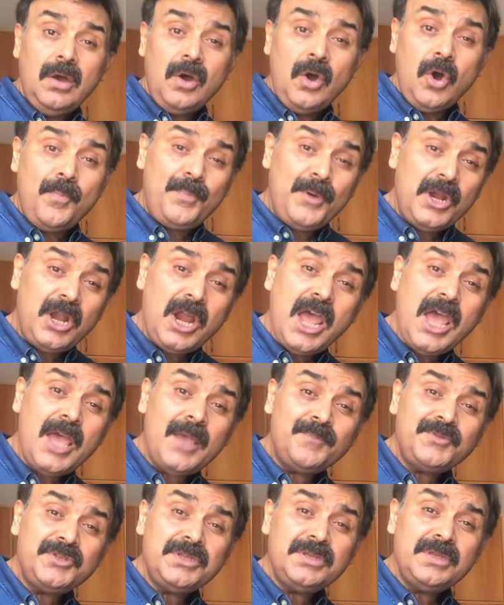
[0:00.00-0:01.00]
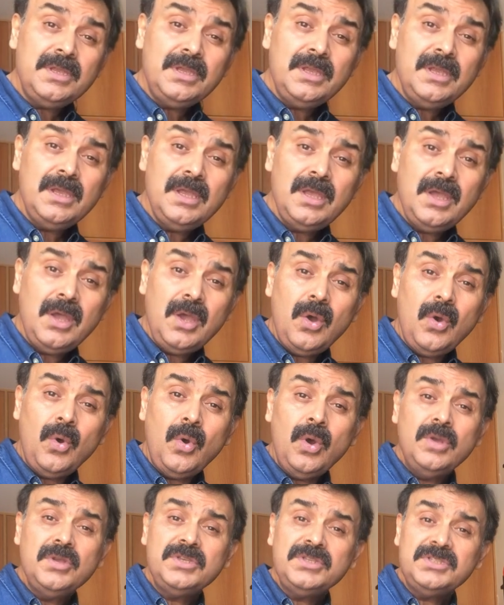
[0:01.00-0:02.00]
Or perhaps
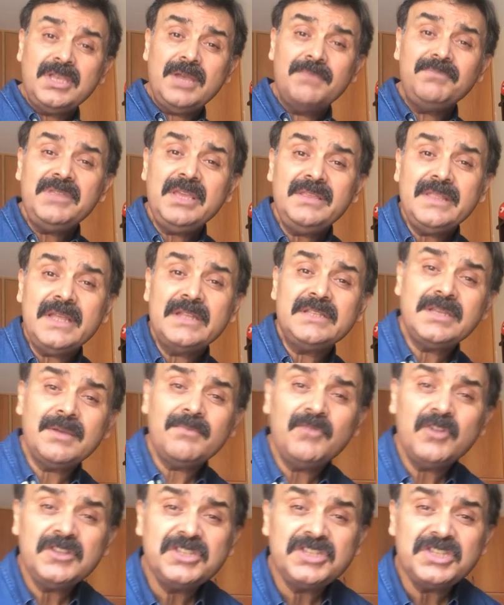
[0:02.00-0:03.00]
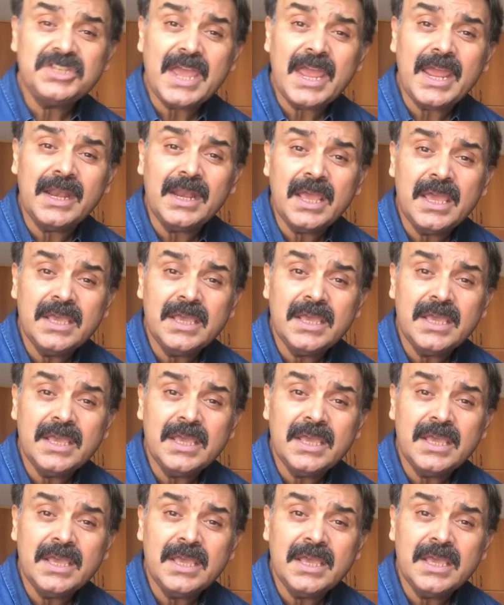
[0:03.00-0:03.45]
something that someone said